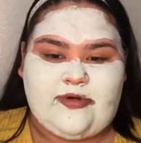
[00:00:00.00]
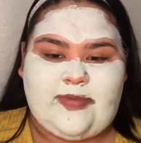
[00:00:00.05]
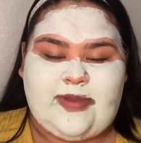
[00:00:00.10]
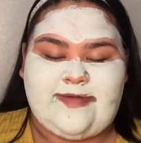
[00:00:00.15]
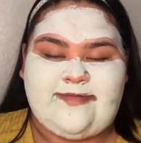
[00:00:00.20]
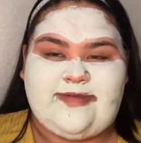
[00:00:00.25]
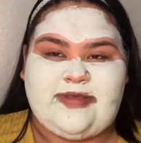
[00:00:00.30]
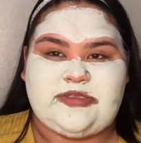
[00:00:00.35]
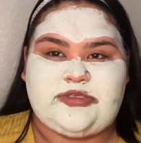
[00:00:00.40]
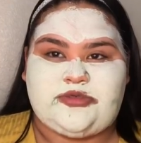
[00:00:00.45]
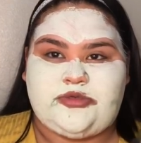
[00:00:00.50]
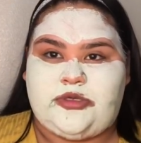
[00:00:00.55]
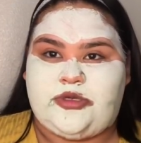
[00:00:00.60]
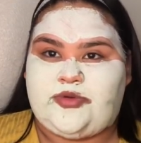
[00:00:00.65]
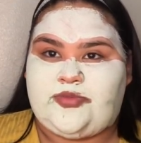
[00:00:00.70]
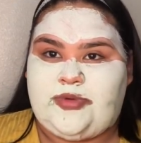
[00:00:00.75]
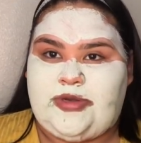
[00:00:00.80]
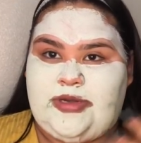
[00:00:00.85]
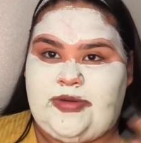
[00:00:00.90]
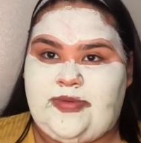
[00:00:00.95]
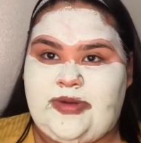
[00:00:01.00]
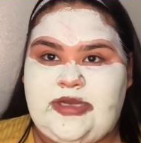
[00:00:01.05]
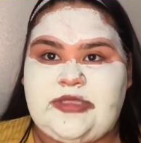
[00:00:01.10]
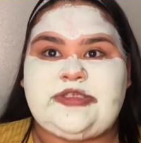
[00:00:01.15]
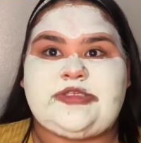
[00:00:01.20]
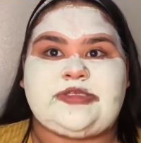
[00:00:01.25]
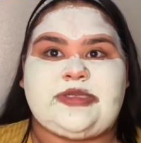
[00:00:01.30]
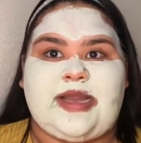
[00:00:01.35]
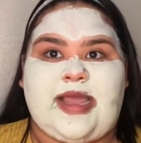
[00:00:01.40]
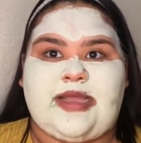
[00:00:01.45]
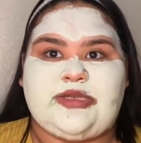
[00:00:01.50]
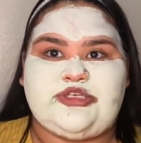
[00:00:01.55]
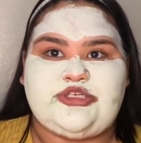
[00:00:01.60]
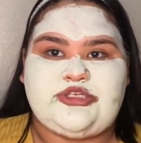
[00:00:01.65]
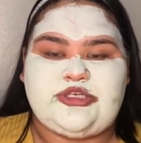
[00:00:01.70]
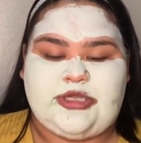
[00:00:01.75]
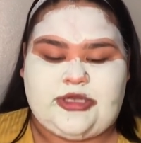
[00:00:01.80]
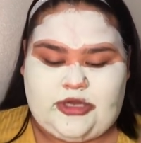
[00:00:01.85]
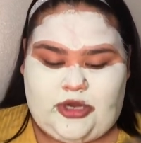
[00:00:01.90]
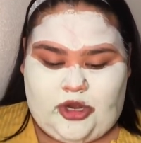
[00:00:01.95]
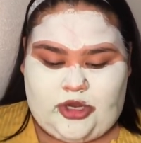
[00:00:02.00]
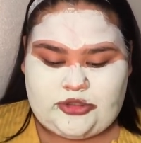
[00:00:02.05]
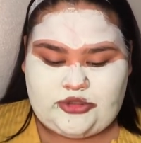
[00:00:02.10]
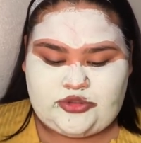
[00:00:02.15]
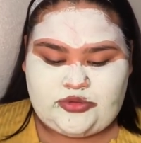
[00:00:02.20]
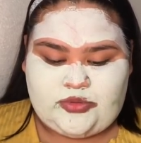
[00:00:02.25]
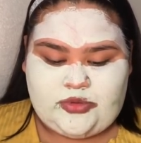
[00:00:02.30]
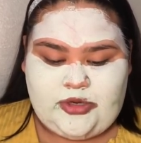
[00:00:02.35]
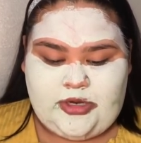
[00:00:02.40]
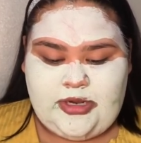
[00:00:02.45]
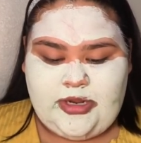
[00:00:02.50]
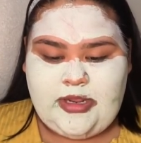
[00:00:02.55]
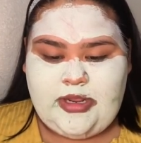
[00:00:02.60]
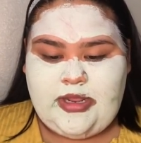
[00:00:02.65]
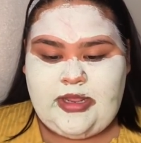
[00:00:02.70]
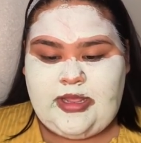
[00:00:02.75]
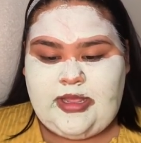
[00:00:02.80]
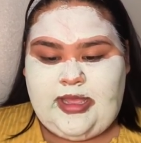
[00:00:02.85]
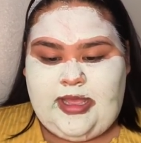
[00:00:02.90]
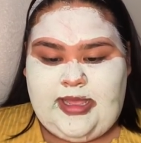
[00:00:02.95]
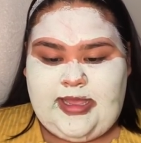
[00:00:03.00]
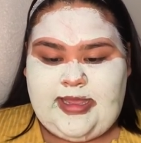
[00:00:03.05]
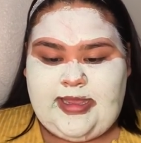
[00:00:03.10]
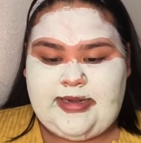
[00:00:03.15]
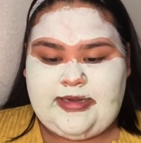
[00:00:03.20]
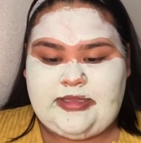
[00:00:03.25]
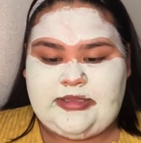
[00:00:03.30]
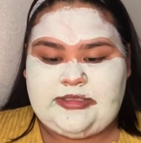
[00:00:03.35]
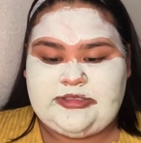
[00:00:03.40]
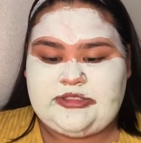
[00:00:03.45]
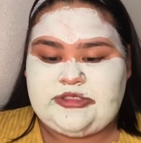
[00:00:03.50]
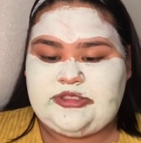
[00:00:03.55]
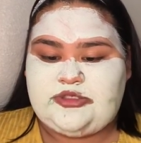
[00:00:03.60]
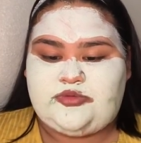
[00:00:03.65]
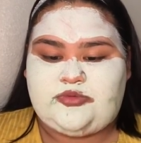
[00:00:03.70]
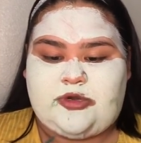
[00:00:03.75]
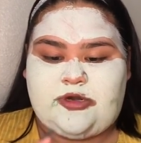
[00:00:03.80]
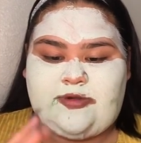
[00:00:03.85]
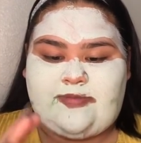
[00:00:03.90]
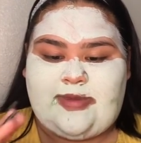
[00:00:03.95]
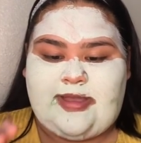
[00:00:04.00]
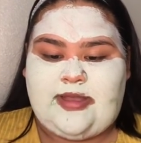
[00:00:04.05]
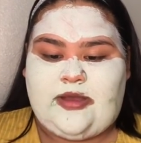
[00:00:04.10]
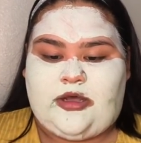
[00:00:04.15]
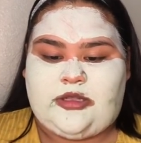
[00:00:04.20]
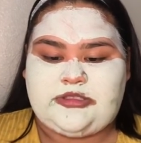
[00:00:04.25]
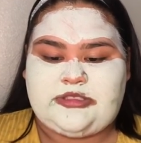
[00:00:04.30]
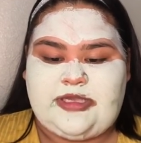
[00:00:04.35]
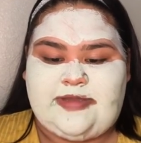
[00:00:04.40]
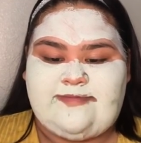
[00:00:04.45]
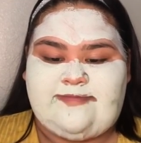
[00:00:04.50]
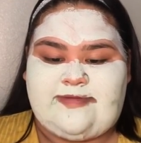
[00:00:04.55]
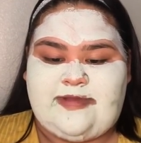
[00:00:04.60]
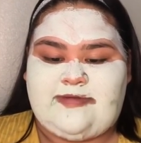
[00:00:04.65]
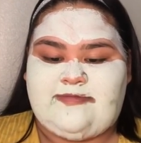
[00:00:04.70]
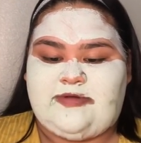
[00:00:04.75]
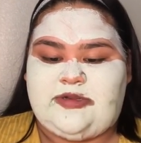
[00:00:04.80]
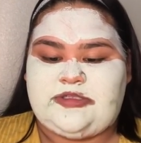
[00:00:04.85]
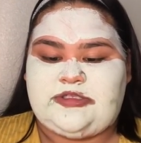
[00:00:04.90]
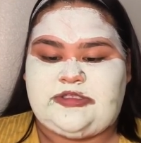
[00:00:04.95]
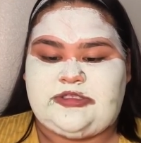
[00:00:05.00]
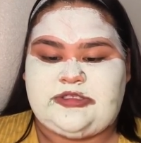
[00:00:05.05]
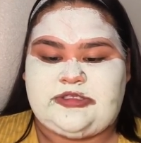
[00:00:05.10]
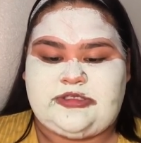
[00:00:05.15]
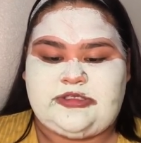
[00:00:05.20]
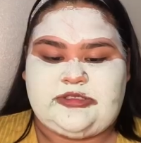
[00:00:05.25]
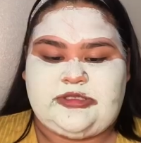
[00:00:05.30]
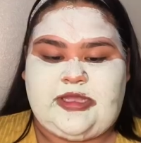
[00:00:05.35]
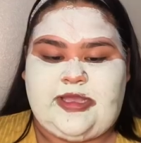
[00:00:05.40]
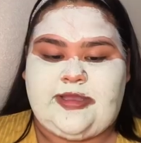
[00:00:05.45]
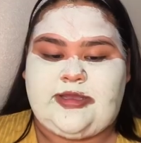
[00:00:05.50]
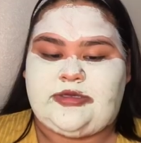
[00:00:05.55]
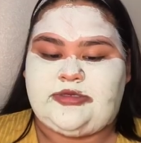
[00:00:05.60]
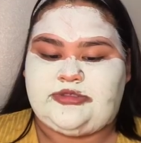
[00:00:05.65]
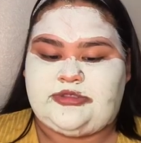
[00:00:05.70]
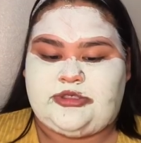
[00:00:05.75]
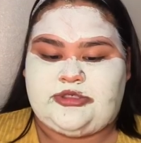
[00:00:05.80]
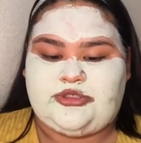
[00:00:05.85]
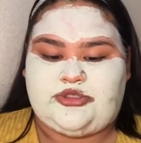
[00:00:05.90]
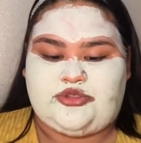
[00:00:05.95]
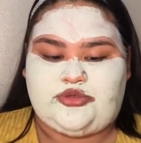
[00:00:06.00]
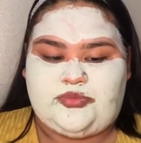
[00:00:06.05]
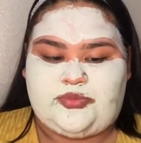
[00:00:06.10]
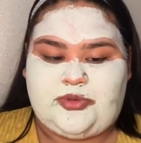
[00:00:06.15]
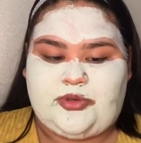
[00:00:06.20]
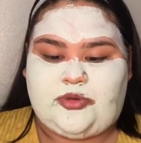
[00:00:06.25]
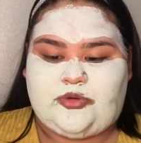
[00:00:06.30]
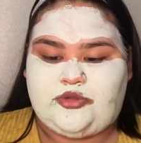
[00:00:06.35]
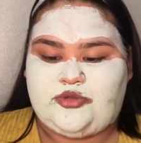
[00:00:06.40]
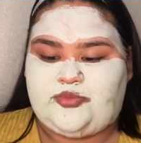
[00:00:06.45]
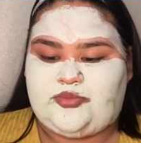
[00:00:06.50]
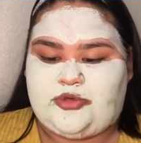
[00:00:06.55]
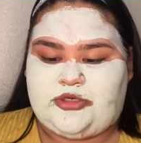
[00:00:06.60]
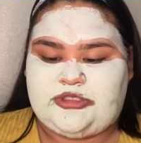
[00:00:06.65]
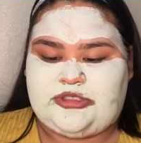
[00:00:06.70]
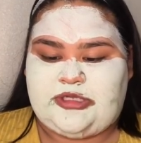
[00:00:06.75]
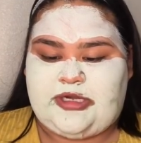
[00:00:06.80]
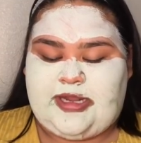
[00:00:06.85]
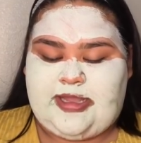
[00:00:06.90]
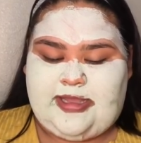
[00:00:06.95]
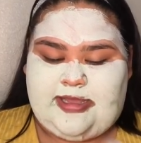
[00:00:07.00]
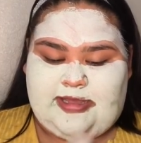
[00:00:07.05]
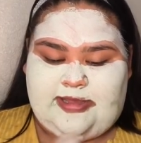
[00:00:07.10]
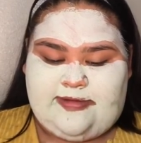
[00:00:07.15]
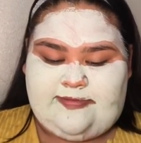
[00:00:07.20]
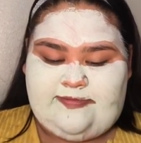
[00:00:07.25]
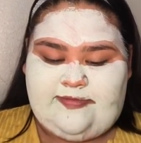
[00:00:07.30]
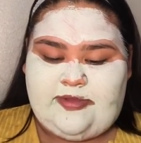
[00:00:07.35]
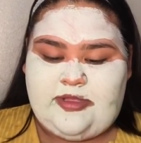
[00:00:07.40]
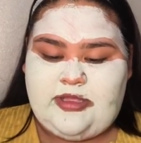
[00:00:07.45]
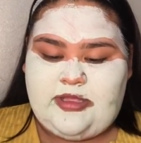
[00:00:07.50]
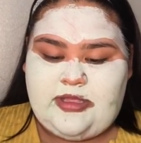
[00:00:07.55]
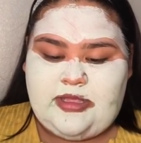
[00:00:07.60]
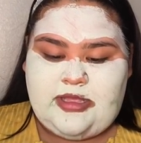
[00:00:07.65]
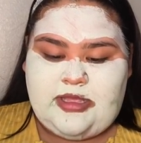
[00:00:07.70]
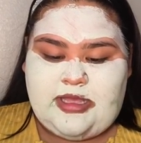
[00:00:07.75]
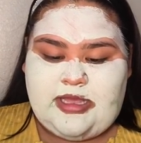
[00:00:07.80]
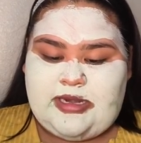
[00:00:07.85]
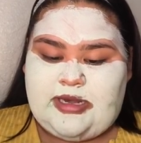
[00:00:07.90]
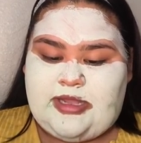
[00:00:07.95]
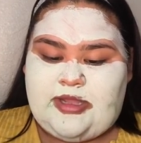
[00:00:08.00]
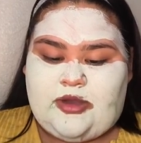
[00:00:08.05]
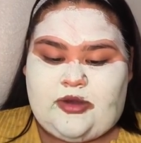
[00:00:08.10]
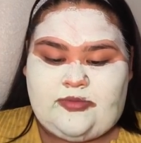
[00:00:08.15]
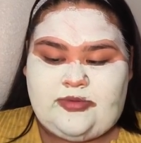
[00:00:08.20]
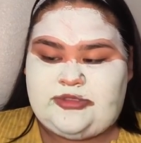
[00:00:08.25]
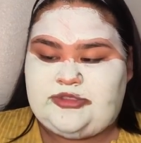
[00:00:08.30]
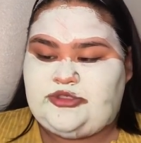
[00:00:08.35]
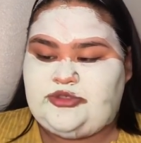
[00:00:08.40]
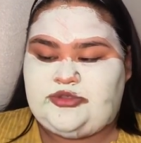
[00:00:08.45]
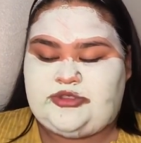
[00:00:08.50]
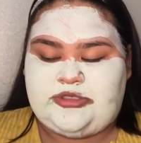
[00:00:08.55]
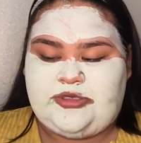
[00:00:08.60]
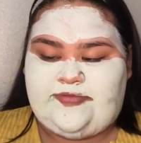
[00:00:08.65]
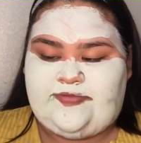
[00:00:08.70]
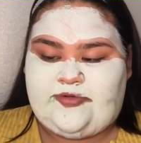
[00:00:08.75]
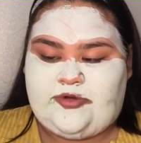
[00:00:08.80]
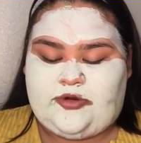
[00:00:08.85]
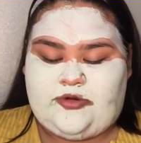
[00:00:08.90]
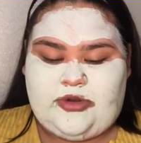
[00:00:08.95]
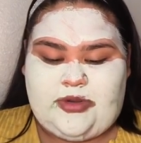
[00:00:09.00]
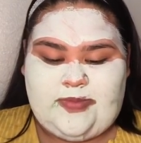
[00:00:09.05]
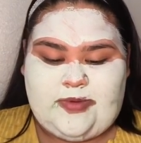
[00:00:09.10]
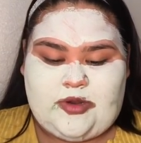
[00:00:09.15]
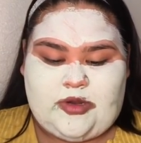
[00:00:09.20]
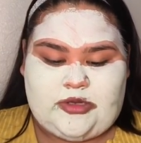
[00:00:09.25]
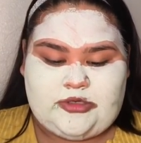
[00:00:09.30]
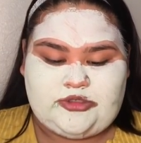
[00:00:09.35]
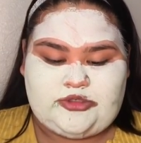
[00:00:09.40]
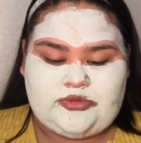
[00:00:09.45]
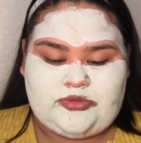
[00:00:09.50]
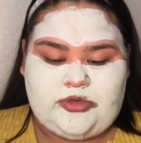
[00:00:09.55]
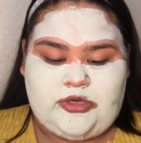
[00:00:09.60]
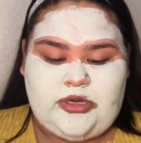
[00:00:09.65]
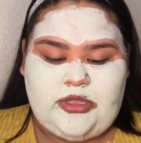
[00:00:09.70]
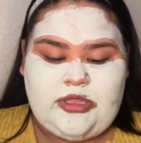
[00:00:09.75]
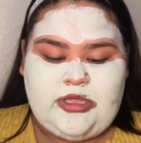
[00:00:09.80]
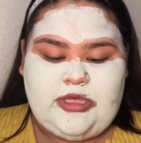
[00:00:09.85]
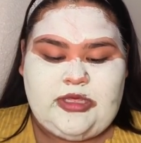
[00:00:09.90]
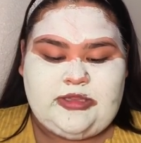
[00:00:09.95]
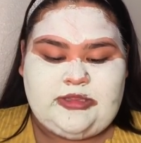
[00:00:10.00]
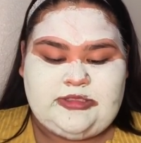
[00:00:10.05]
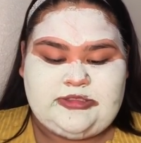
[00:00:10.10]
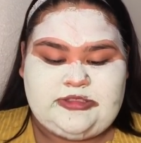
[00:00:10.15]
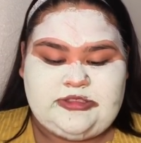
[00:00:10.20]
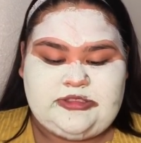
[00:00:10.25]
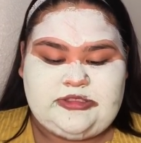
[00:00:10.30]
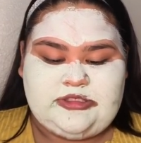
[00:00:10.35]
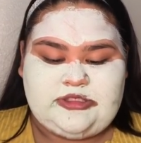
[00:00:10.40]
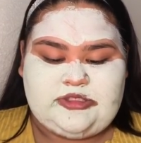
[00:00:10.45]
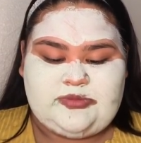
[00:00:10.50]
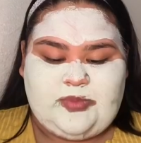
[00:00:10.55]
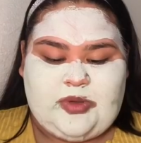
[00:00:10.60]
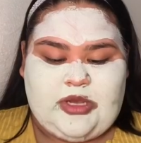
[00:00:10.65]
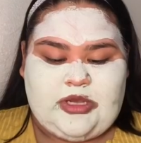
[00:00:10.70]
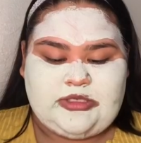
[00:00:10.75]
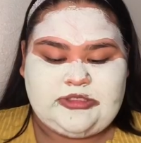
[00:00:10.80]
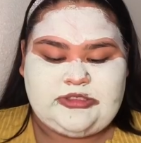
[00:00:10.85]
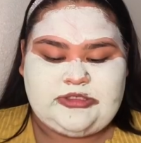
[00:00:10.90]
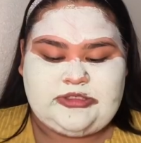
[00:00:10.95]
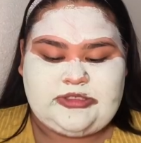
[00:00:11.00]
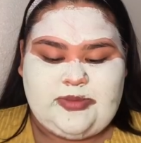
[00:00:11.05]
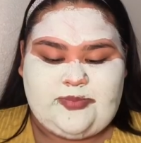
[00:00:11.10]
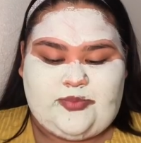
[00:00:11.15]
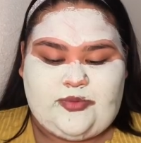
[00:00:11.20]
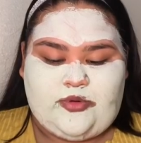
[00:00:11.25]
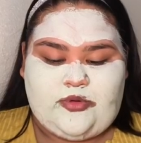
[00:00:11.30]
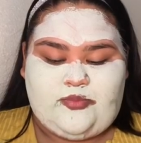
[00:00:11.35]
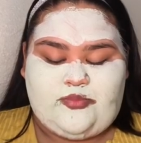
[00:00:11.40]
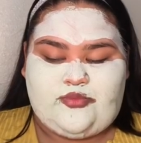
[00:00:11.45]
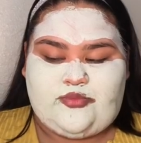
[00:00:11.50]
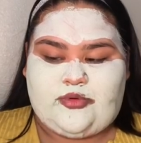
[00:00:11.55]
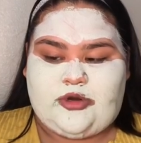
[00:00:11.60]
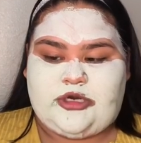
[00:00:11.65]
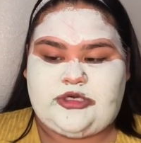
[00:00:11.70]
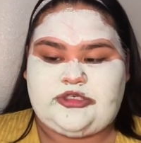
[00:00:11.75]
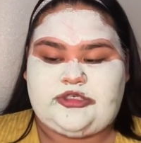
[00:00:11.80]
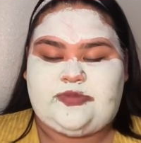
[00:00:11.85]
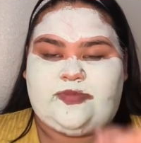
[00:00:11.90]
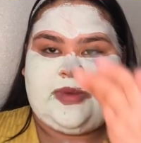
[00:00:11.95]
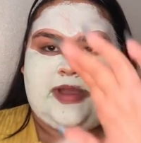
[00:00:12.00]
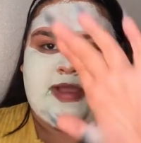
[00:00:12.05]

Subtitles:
for my face to look really, really snatched and contoured. And this is one of my all-time favorites. This is like a super old brush that I have, and I always use it for cream contour. This is the small stipple brush